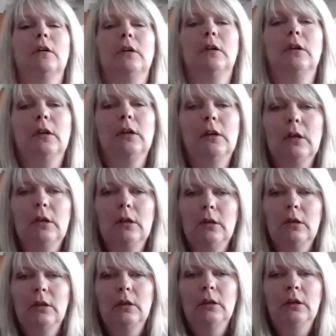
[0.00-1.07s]

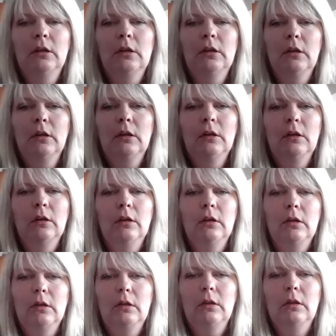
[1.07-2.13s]

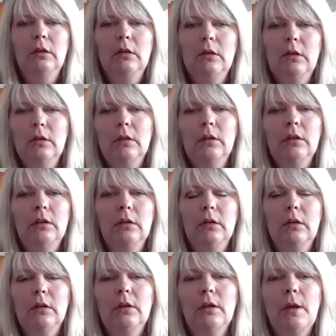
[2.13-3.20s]

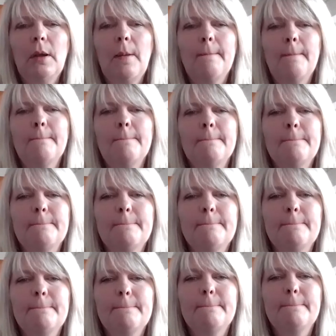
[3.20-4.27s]

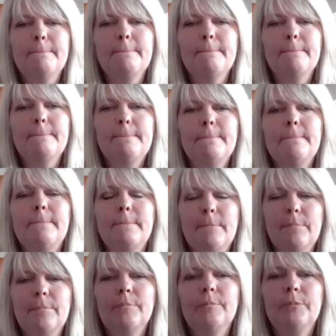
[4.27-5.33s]

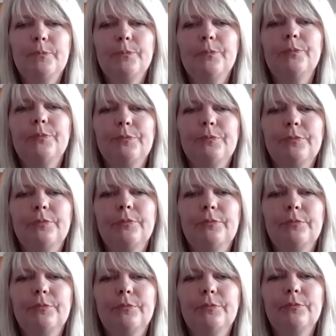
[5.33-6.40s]

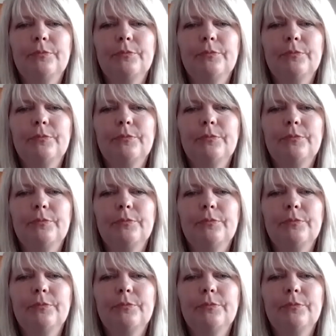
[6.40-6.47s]
This person isn't speaking.